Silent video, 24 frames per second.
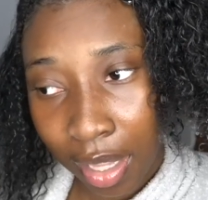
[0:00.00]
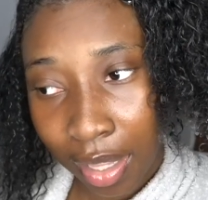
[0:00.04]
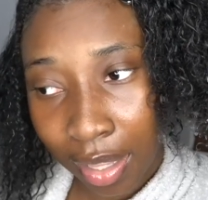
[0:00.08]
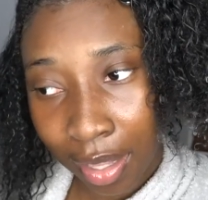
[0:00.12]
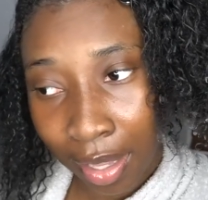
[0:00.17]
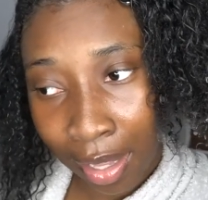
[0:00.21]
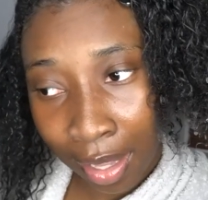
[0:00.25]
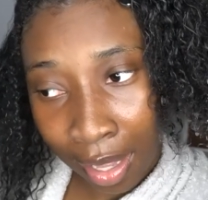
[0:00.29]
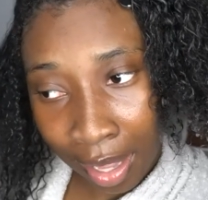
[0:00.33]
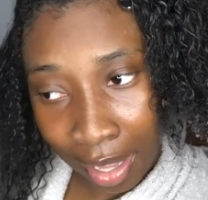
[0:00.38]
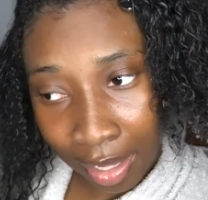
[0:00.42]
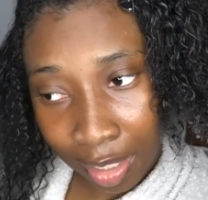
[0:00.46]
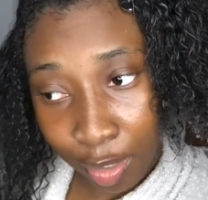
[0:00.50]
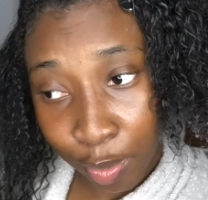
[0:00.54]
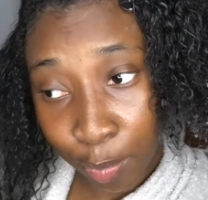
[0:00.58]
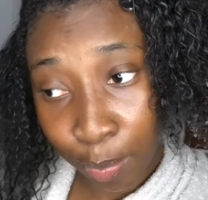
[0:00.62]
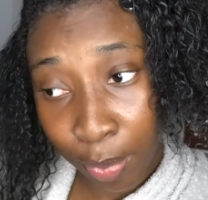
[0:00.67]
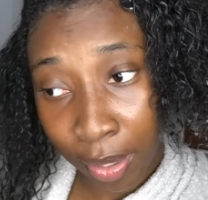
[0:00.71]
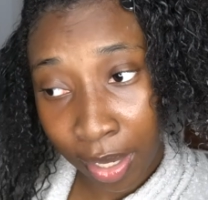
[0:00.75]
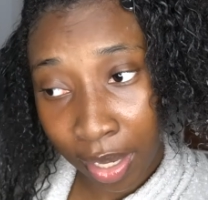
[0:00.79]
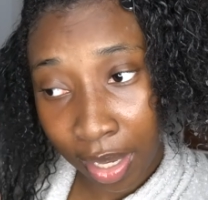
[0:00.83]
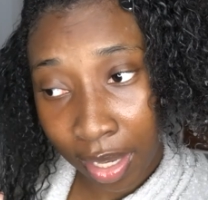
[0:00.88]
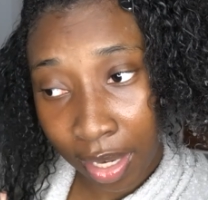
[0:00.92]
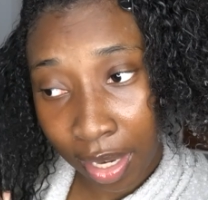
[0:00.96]
It has
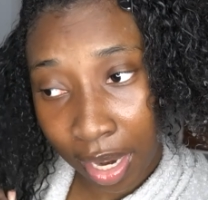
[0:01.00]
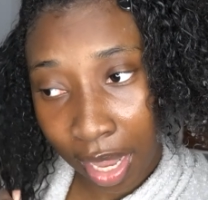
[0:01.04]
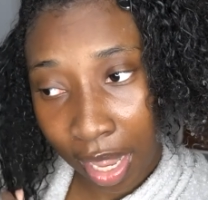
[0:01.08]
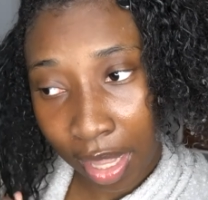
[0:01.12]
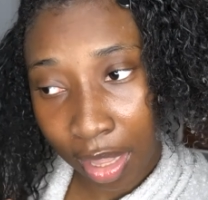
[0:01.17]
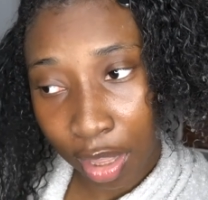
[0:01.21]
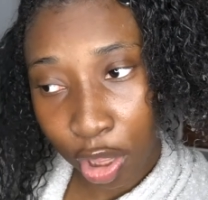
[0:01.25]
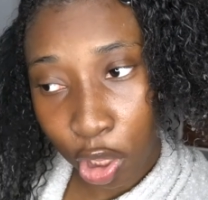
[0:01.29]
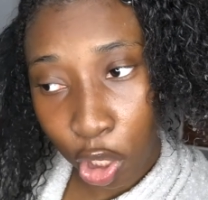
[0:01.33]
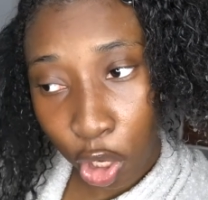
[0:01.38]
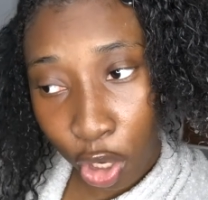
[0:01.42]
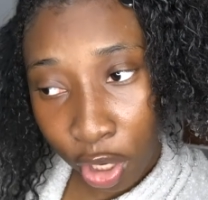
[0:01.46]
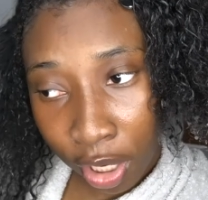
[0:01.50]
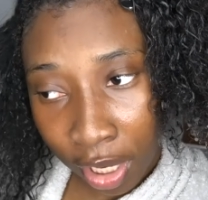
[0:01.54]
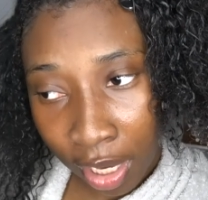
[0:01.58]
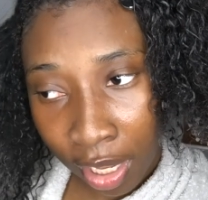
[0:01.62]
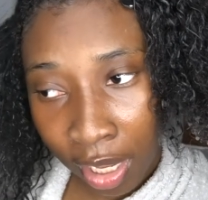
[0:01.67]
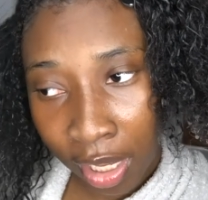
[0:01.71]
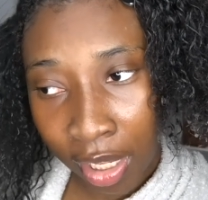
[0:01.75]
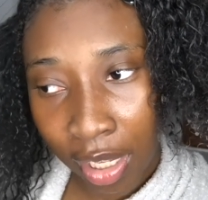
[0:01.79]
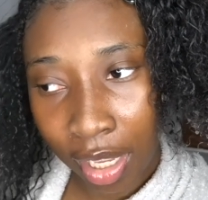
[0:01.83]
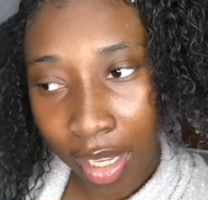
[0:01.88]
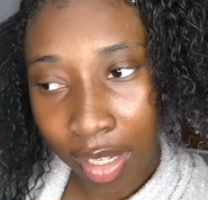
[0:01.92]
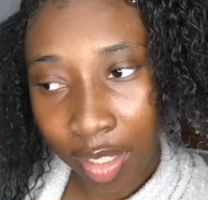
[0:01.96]
been a
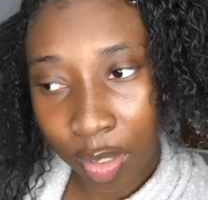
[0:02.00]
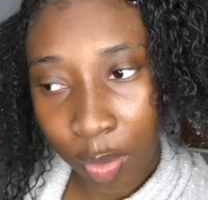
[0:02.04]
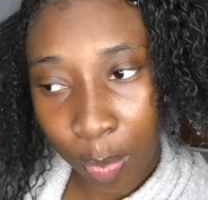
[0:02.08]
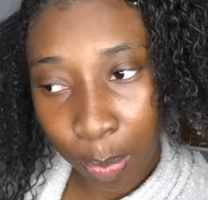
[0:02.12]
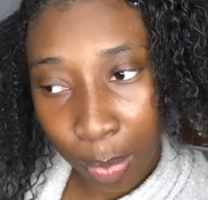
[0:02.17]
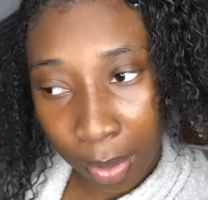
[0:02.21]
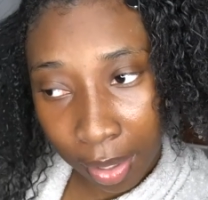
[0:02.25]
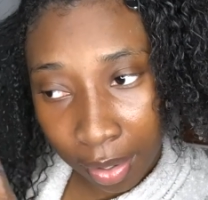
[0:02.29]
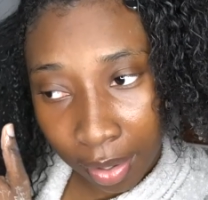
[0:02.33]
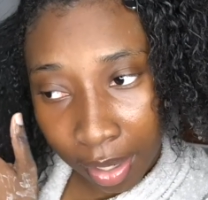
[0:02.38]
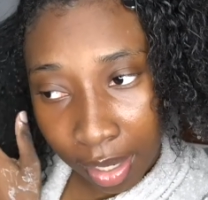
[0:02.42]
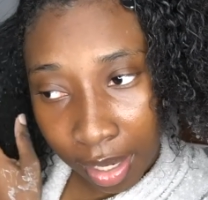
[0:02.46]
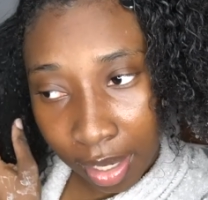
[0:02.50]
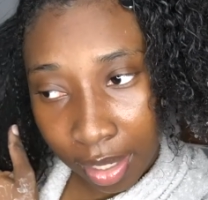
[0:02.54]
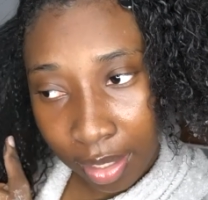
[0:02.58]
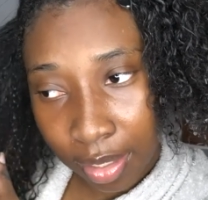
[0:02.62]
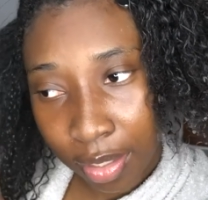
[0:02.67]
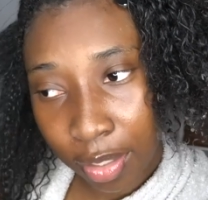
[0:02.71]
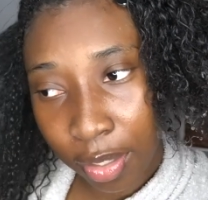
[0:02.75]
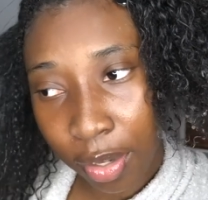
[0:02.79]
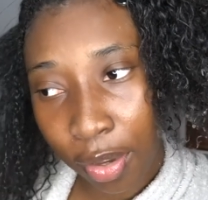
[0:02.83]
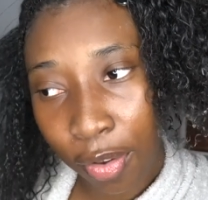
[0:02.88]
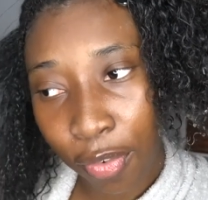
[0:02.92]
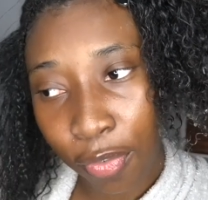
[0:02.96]
learning
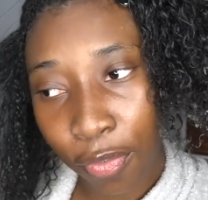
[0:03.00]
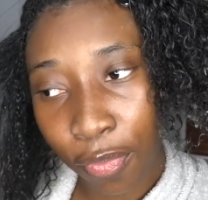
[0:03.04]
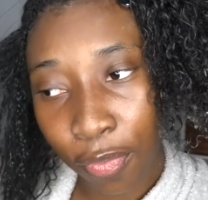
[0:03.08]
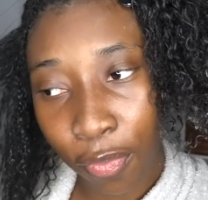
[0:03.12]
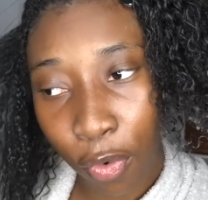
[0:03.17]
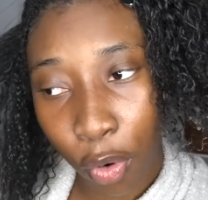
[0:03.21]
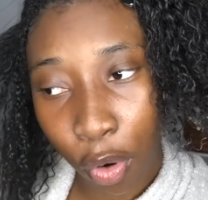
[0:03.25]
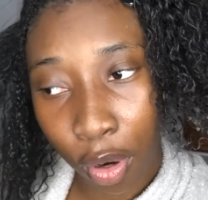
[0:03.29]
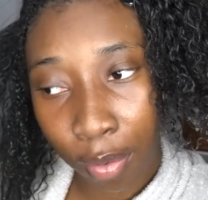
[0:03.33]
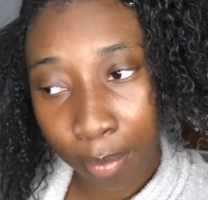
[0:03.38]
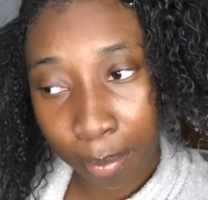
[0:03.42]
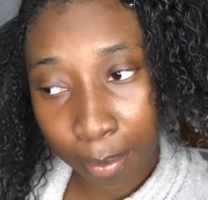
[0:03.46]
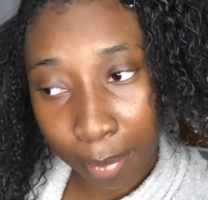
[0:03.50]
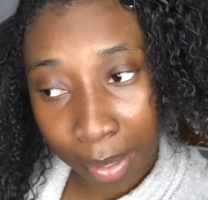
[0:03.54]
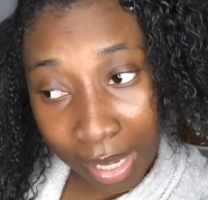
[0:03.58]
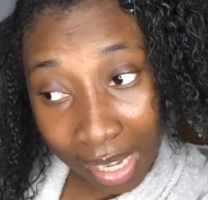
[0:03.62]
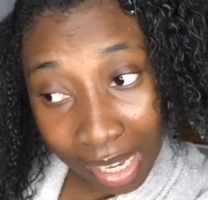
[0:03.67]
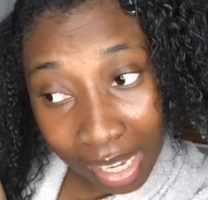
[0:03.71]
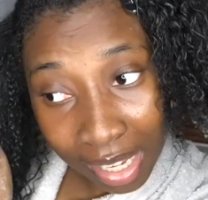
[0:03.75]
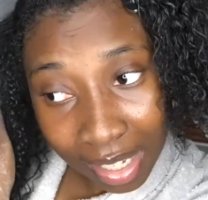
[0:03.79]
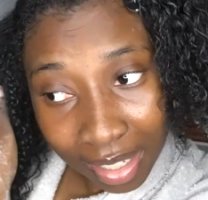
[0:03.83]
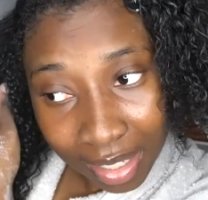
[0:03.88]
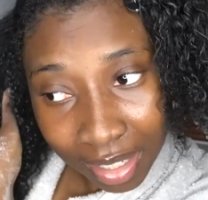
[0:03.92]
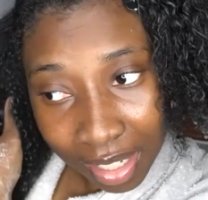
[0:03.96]
experience for
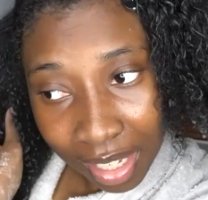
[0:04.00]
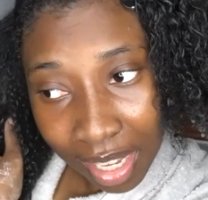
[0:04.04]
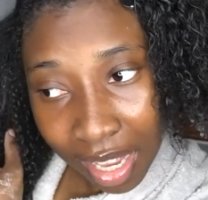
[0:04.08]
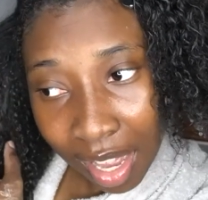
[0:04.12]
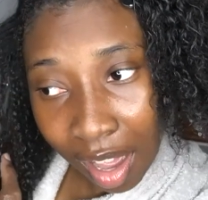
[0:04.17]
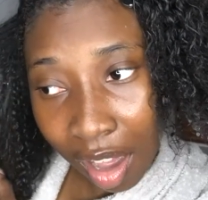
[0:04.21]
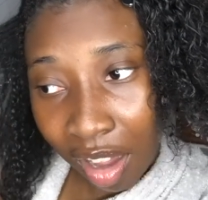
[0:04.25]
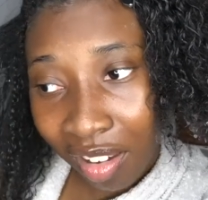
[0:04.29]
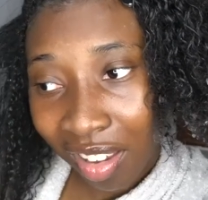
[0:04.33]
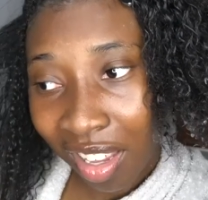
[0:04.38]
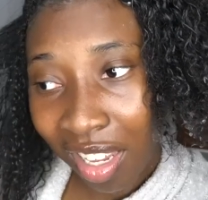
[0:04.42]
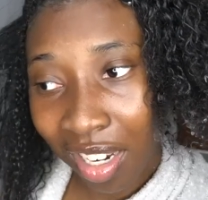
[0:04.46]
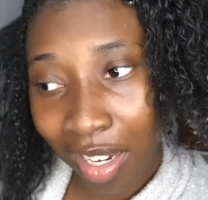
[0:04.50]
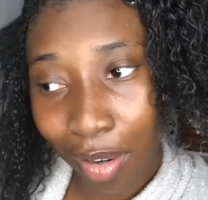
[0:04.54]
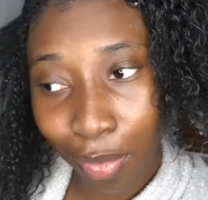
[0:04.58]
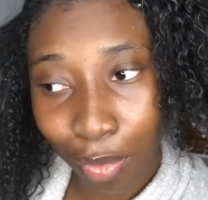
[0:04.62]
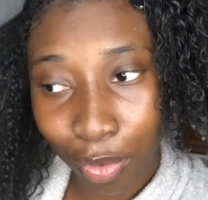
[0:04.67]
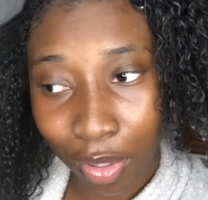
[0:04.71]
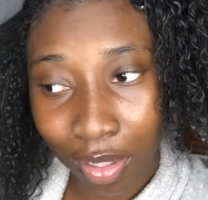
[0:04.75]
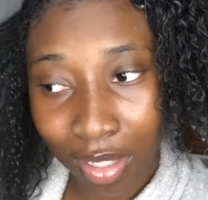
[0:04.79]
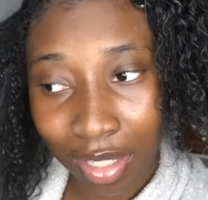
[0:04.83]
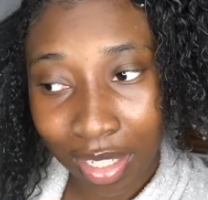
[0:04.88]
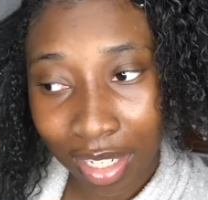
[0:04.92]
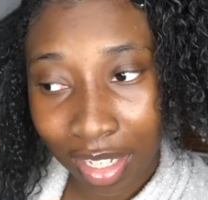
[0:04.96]
me, and it will
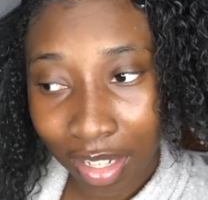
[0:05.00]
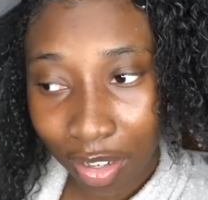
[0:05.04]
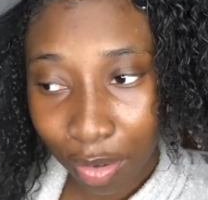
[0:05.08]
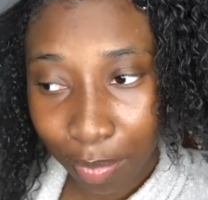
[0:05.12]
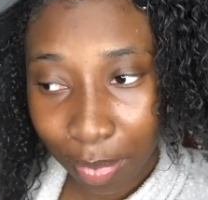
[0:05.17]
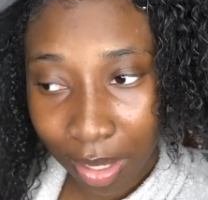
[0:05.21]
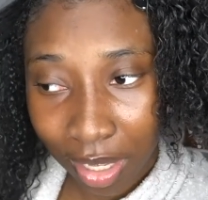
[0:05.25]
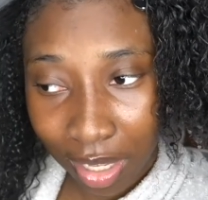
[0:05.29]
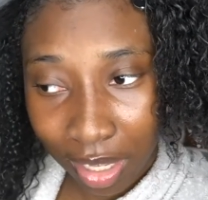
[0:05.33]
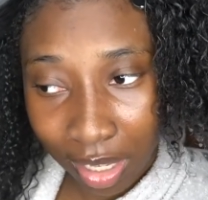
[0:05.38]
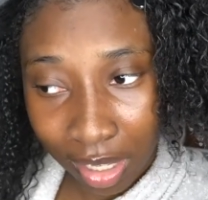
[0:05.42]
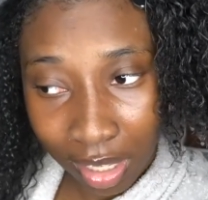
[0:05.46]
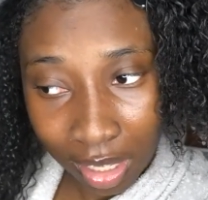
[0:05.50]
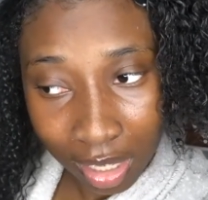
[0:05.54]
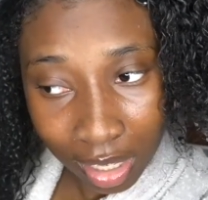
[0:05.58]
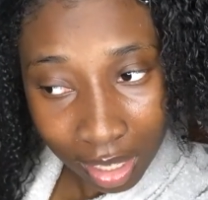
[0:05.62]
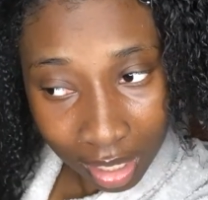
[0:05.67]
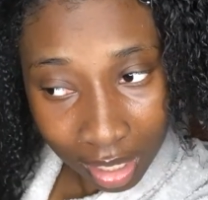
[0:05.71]
continue to be